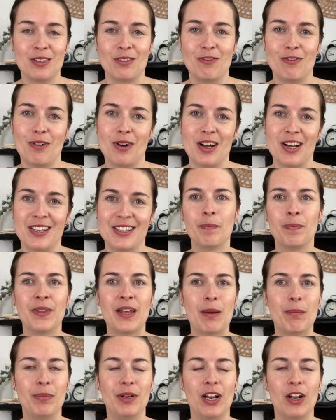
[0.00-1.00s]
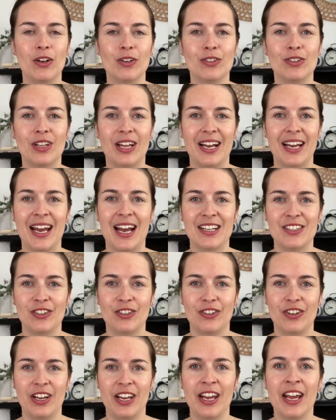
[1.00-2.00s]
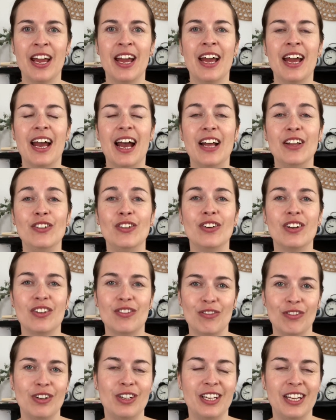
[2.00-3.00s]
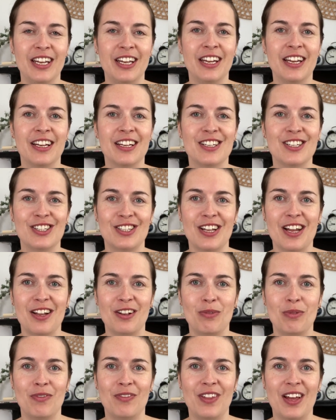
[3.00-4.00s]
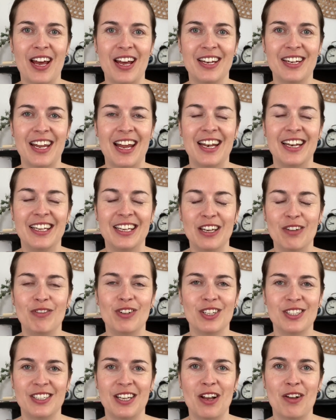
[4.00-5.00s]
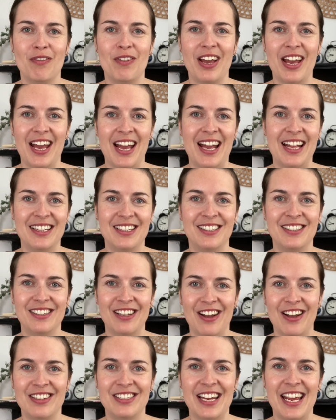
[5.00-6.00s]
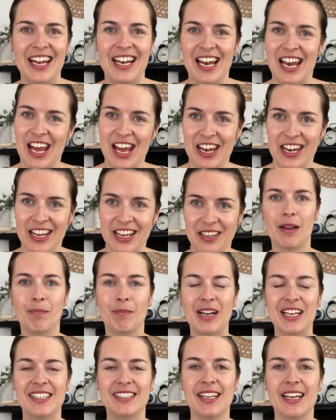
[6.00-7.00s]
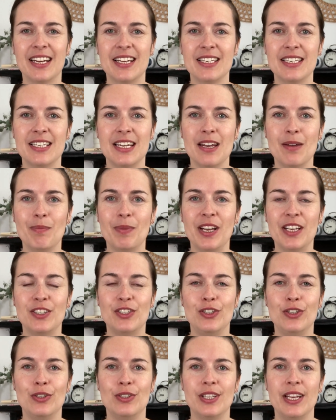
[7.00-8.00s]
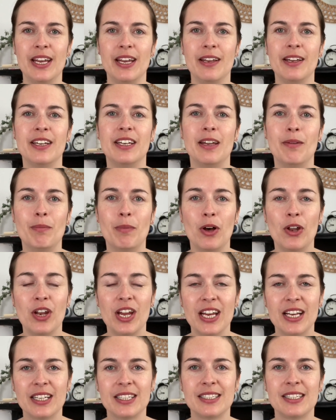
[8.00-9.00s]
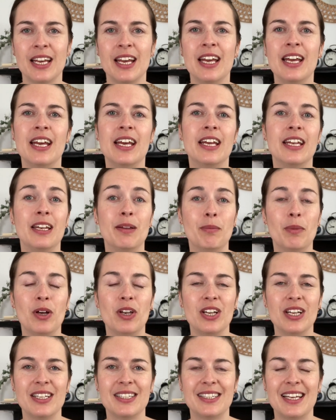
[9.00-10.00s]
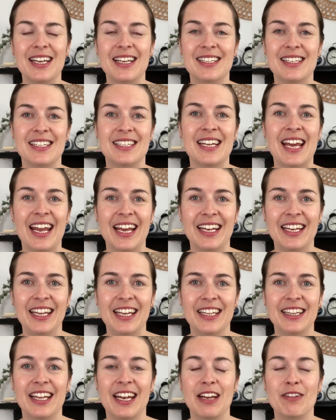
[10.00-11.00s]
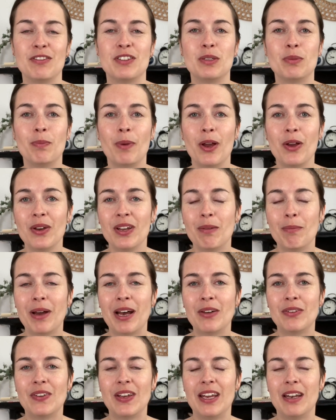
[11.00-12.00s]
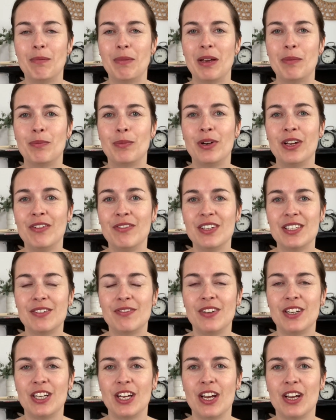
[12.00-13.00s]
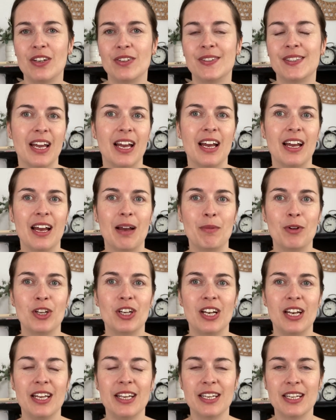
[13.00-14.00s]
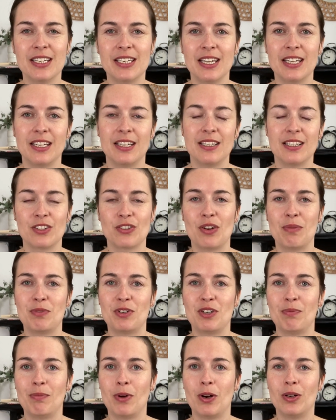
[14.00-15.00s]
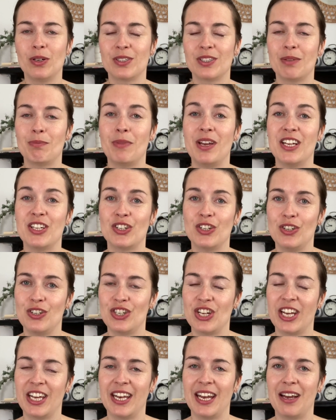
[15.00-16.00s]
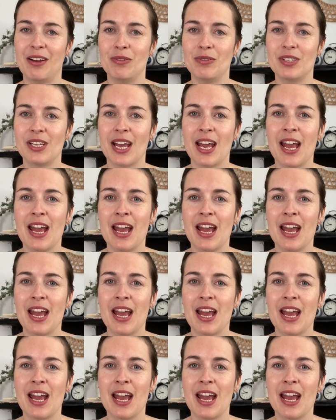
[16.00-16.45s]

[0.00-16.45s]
of words that belong to that category. And you can really start with that and give yourself a head start in learning. My second tip is using mnemonics. Mnemonics is a technique that I've spoken about in my previous videos. I'm going to link it in the description box, so make sure you check it out.